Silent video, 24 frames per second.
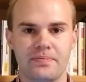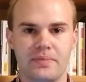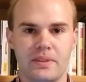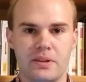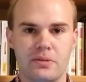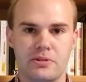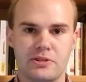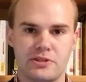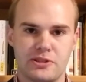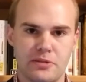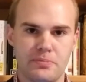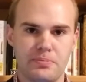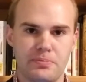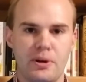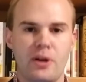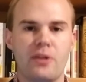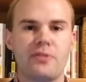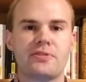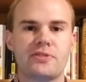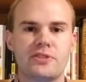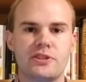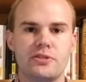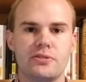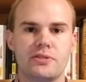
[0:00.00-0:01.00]
which are
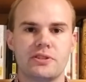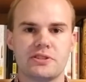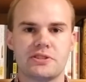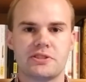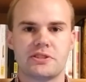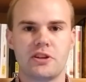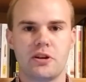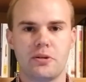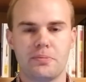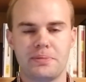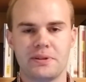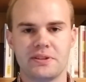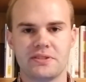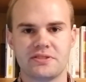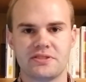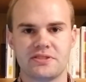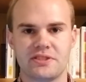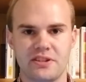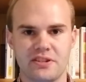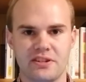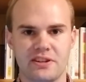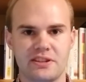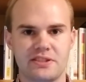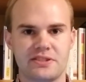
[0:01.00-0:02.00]
both 2 dystopian
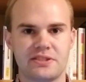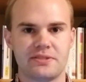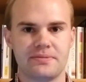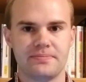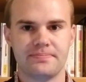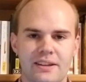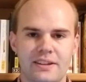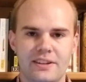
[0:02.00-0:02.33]
series.